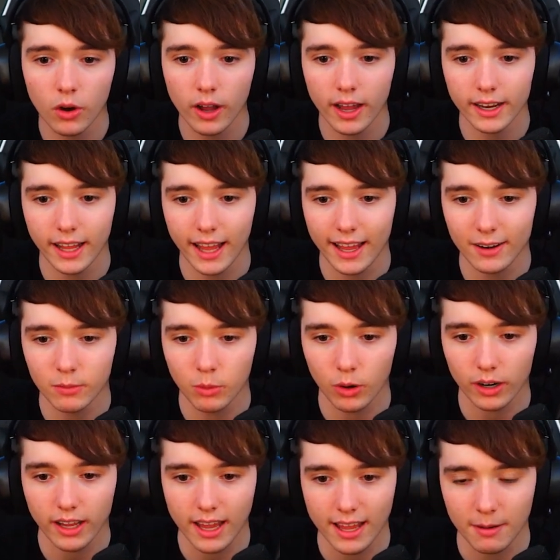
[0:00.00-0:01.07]
ahead and
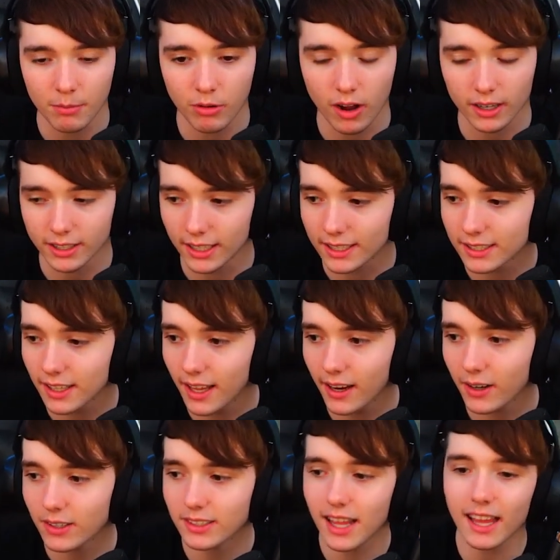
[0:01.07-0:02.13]
work in project
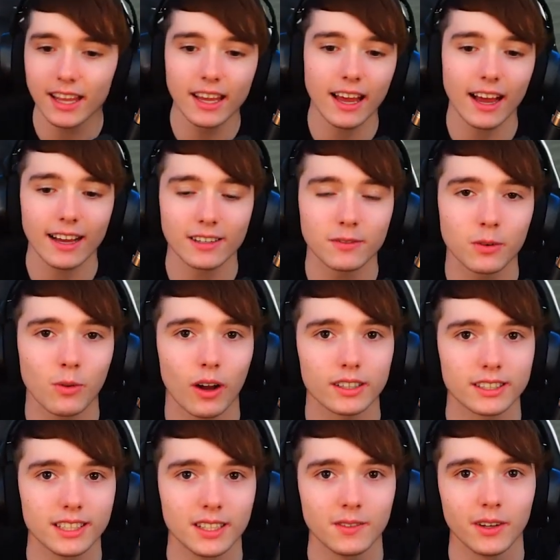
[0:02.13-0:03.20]
slayers thank you guys for
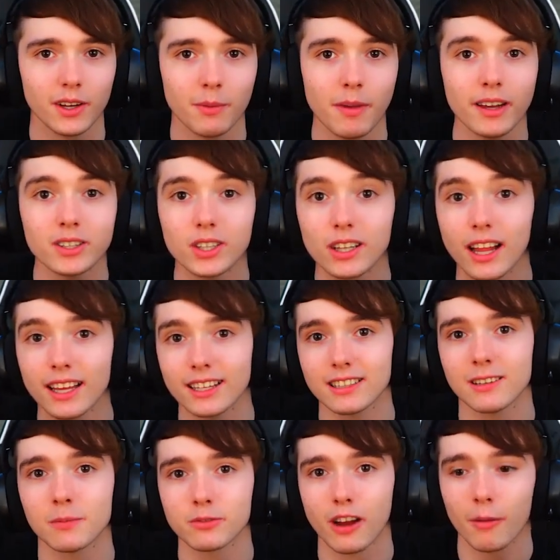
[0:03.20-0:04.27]
watching this video make sure to like and
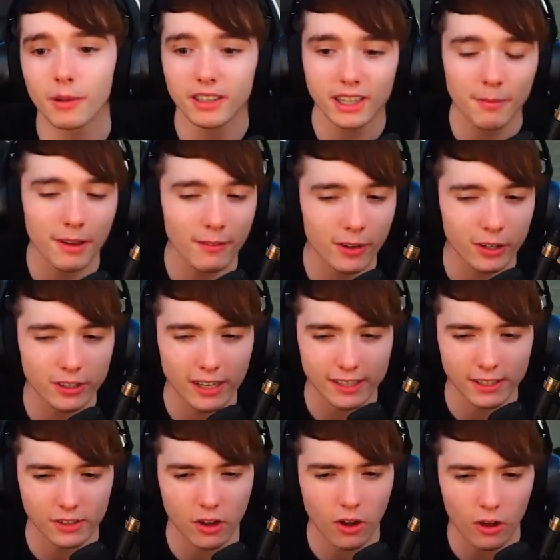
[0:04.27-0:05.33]
subscribe because i make videos like
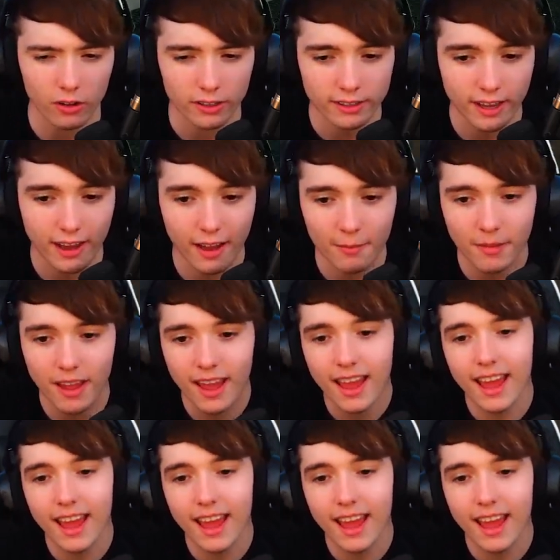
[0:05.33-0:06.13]
this all the time